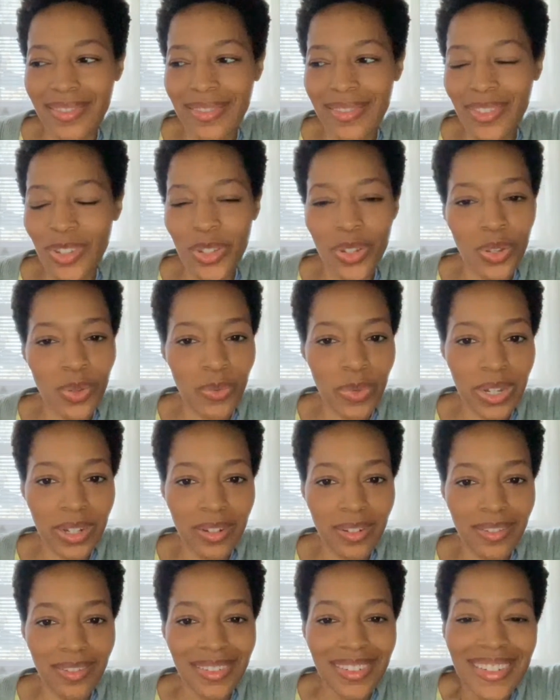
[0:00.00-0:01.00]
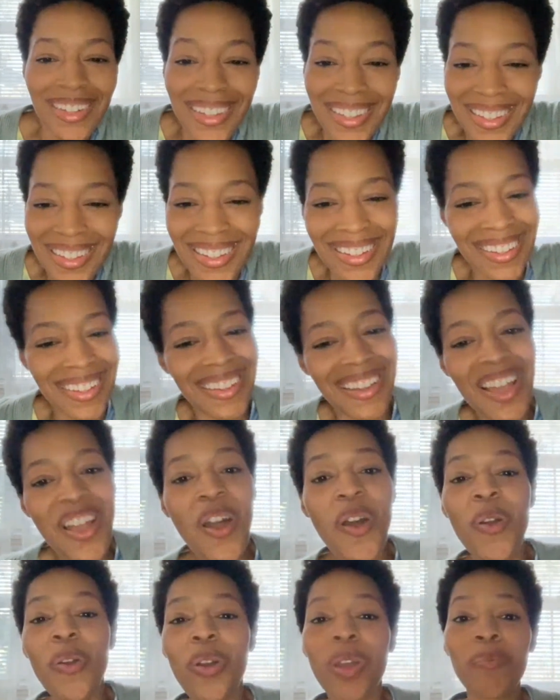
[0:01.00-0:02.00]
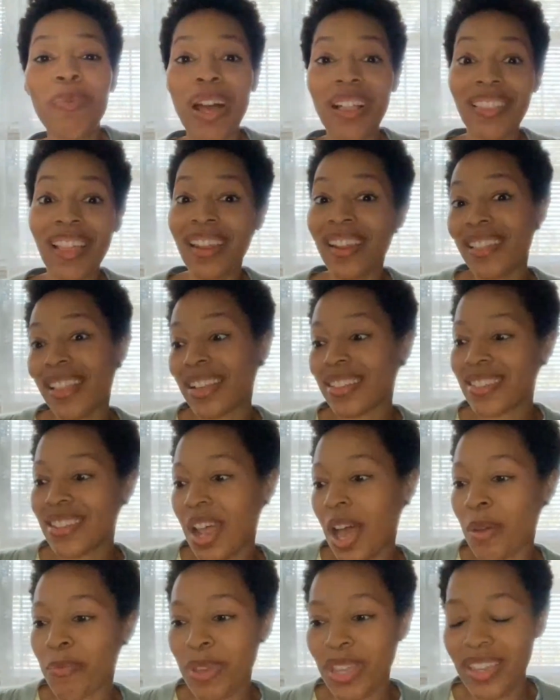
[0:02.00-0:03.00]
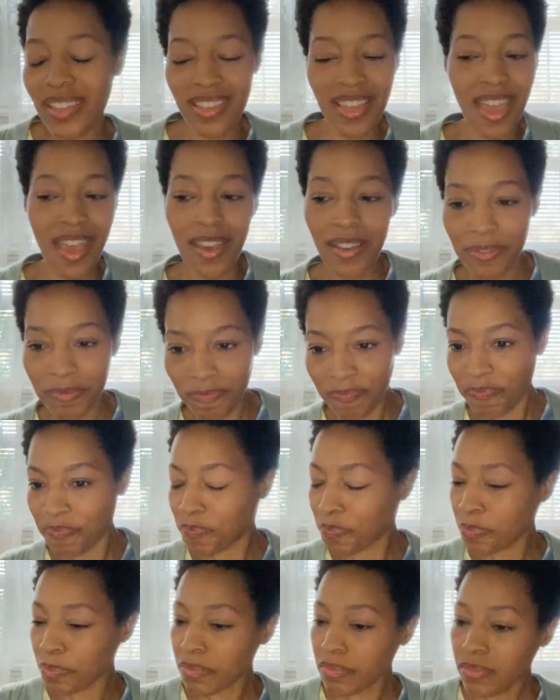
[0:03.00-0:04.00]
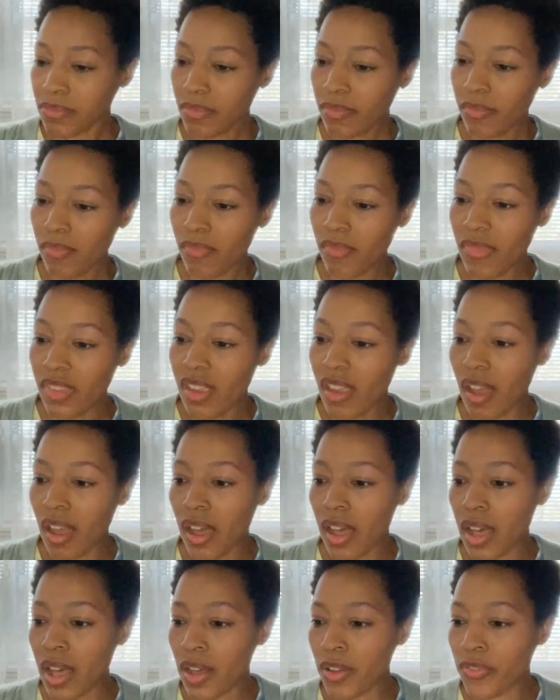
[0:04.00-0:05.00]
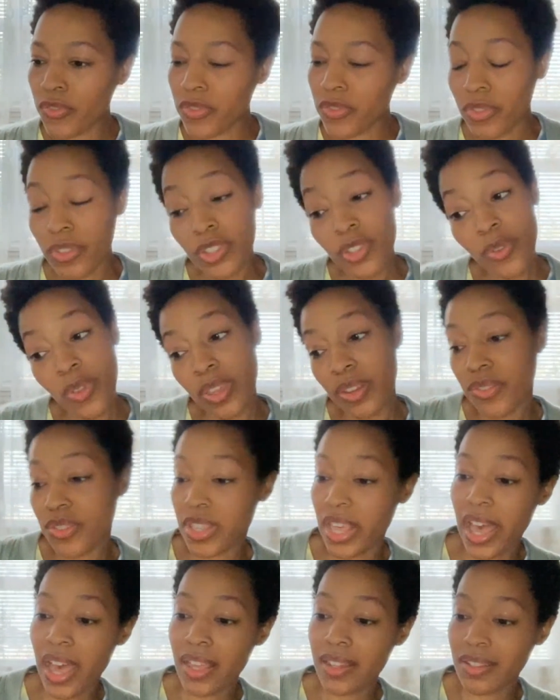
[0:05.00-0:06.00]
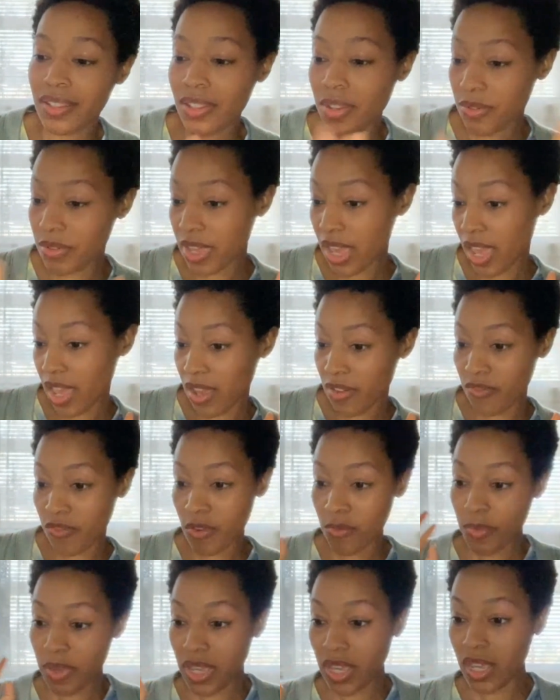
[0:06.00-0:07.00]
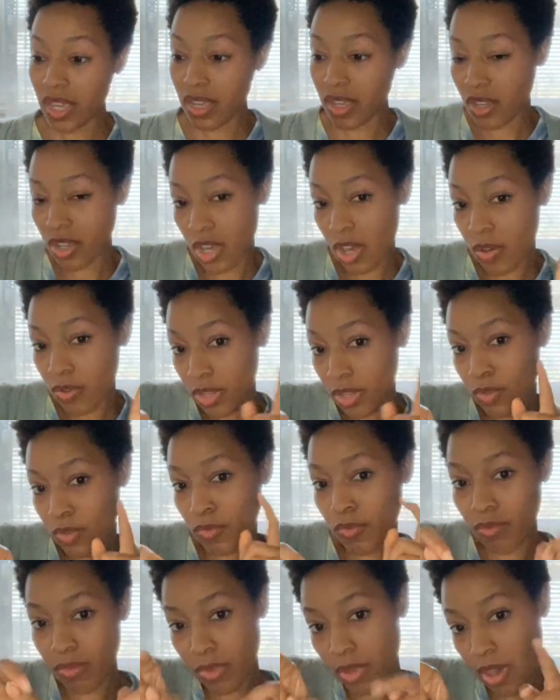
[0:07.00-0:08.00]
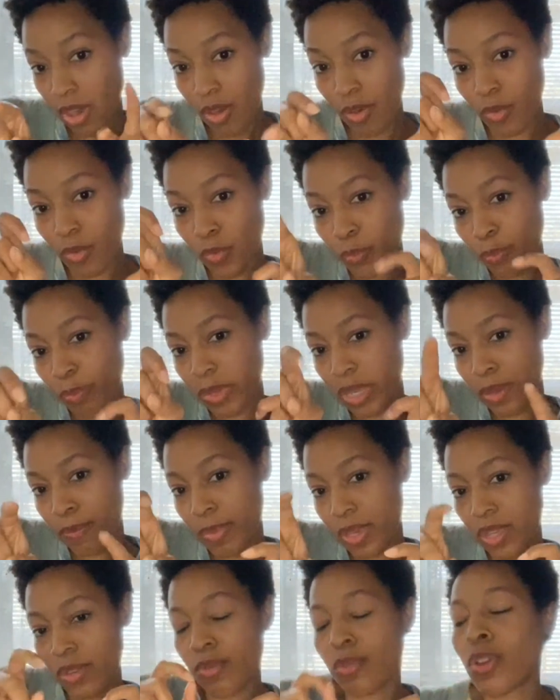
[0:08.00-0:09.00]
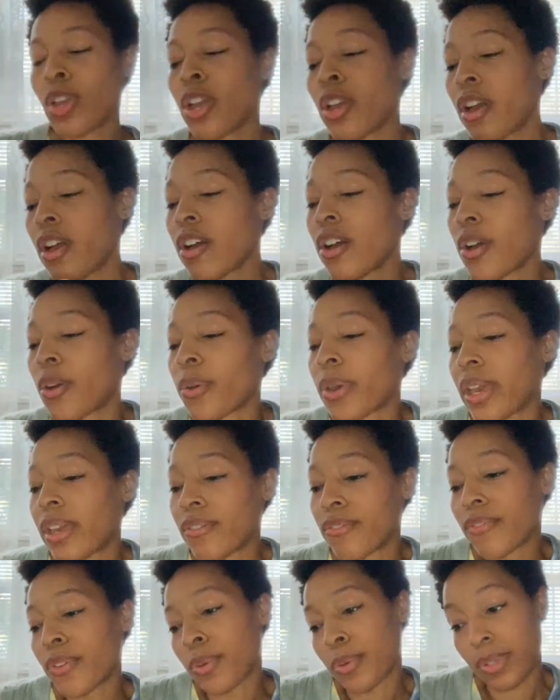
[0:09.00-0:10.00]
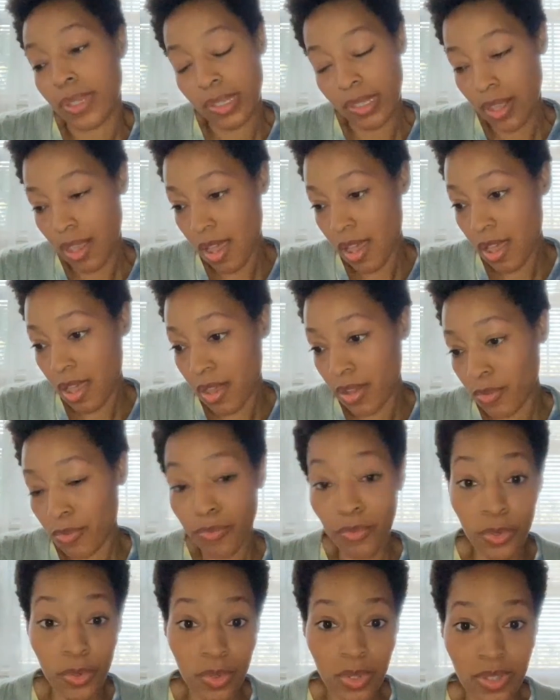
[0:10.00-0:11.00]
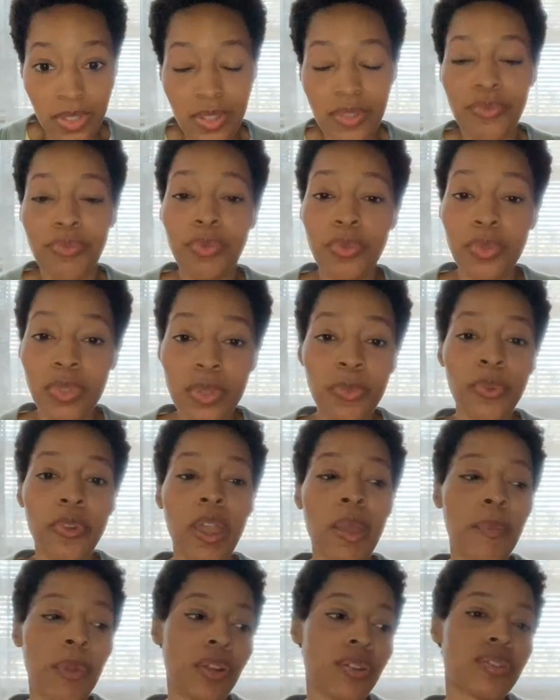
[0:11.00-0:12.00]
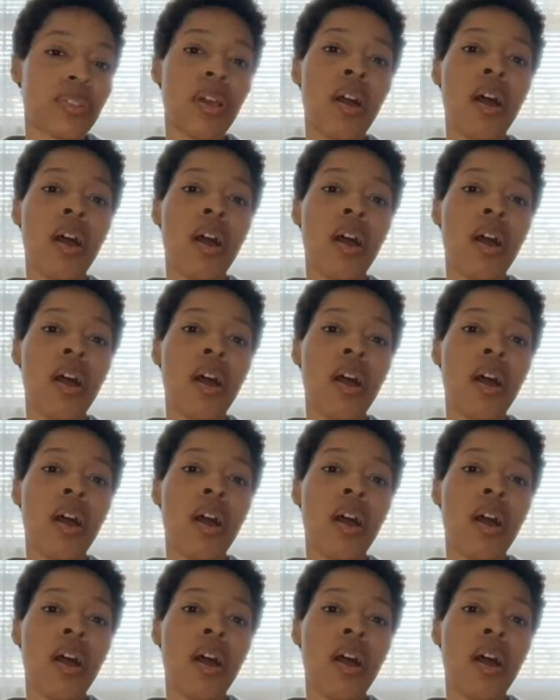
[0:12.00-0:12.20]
too weird, or I'm not letting that stop me yet. So there's that. So yay for me. Go you, go me. Okay, focus. Rules and parameters.